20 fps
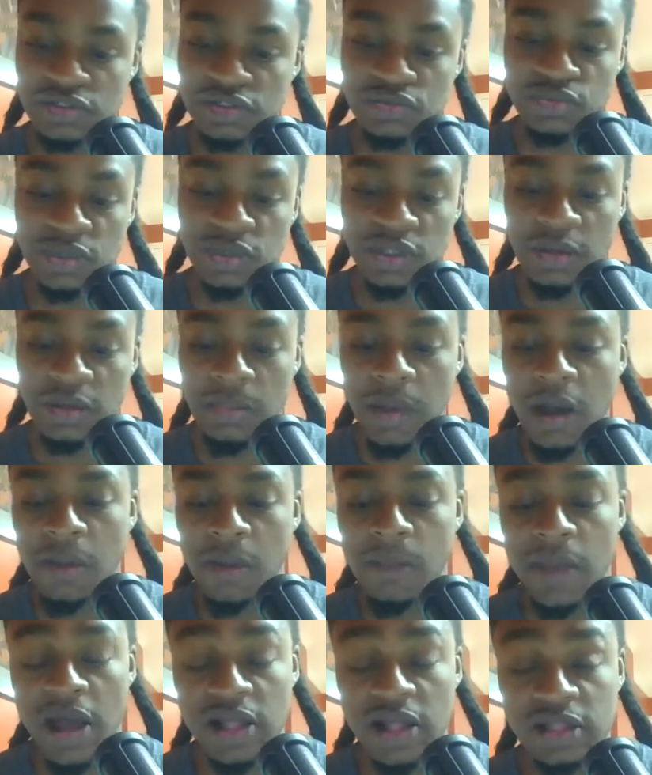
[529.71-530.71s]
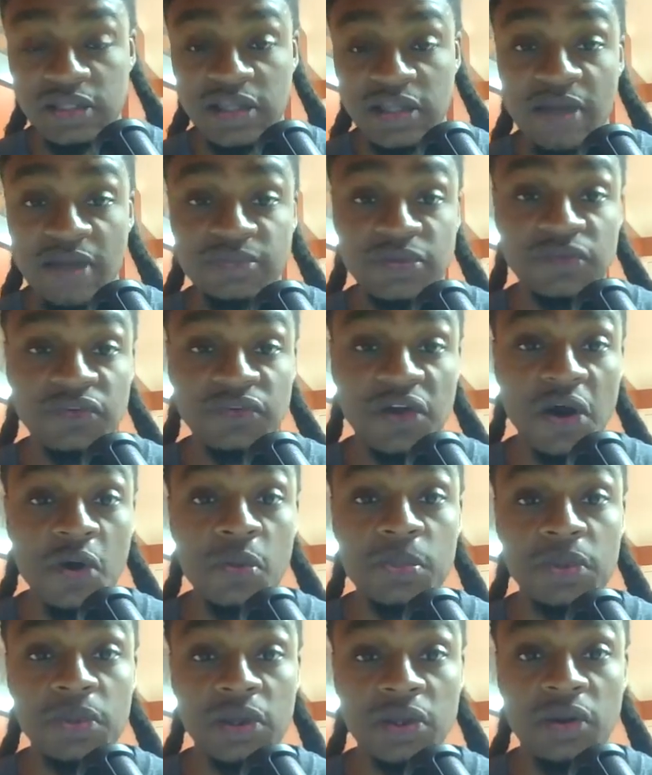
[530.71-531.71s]
really about maladaptive
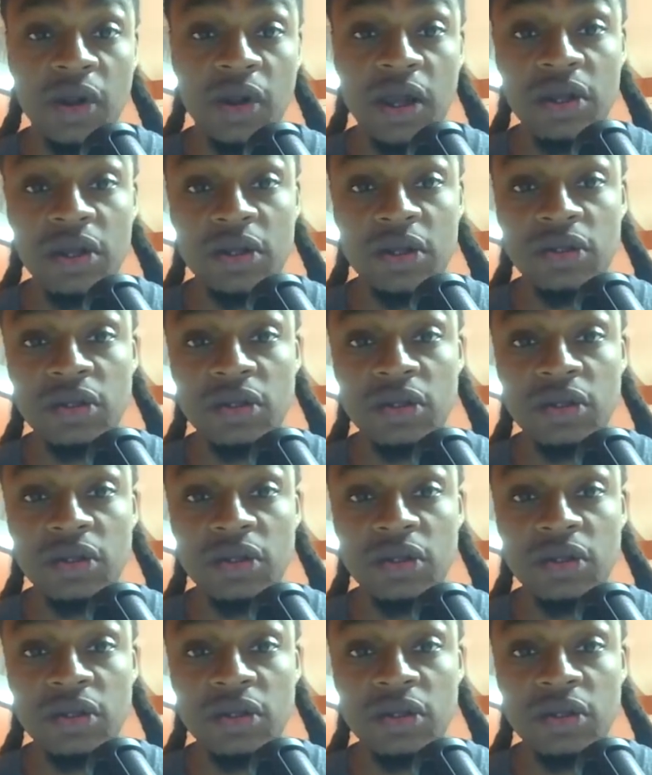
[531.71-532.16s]
coping, right?